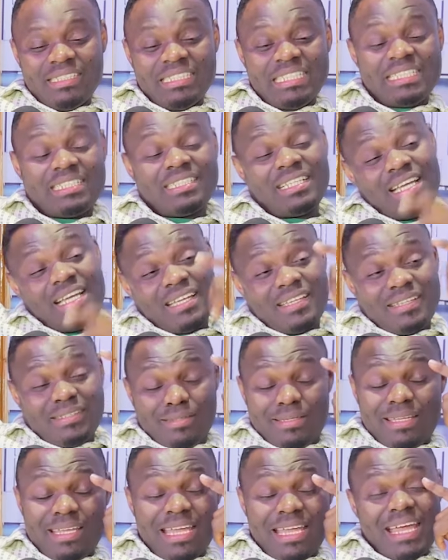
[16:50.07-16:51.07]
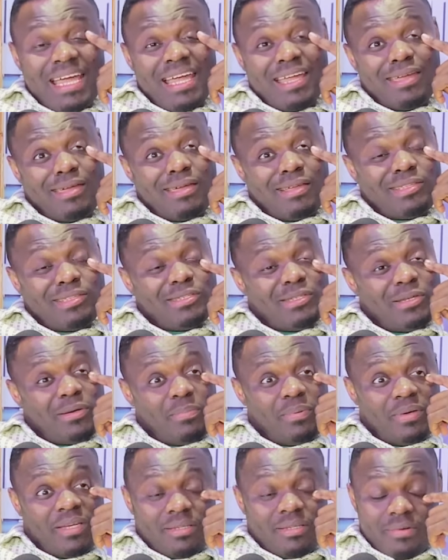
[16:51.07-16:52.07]
Just like, yeah, I got your
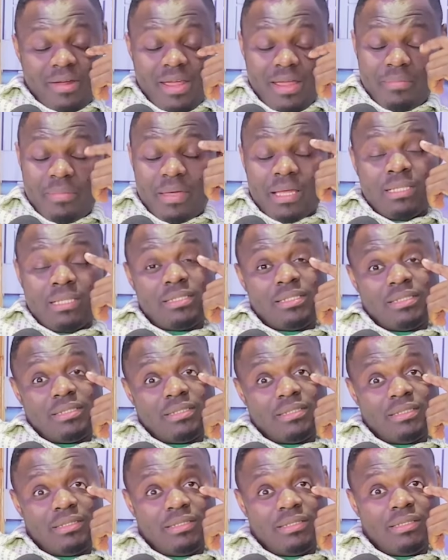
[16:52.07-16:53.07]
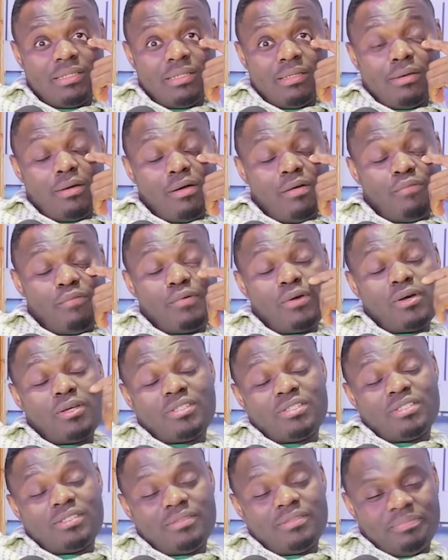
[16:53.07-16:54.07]
point, right? But of
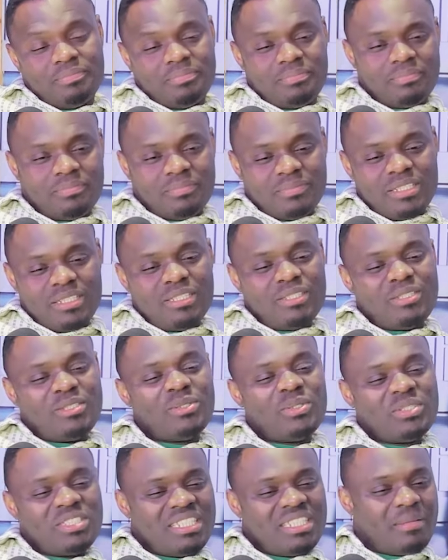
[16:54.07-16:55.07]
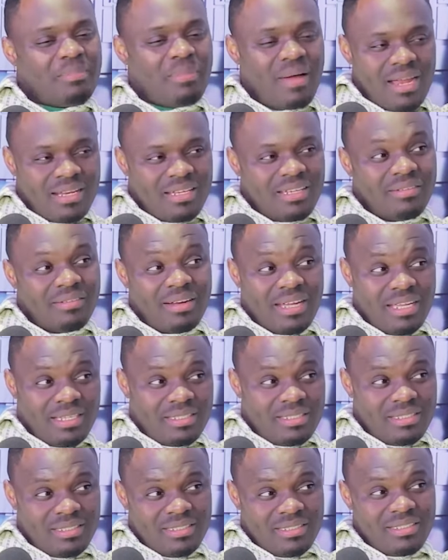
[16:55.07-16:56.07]
course, choosing a partner, right?
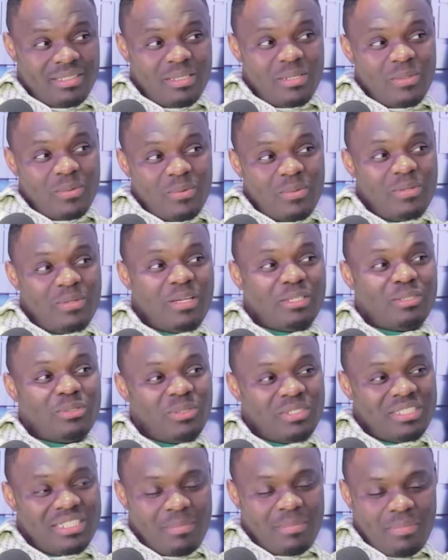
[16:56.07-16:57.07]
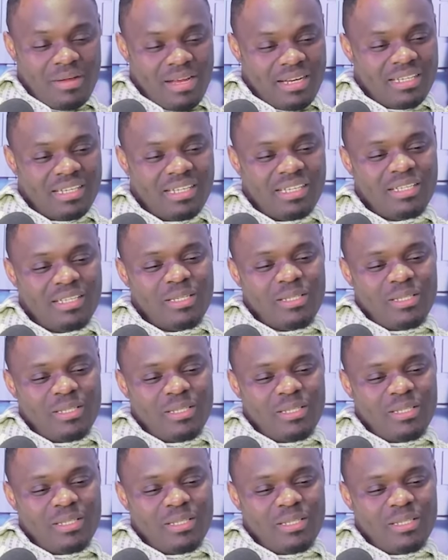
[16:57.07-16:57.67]
When you're choosing a partner,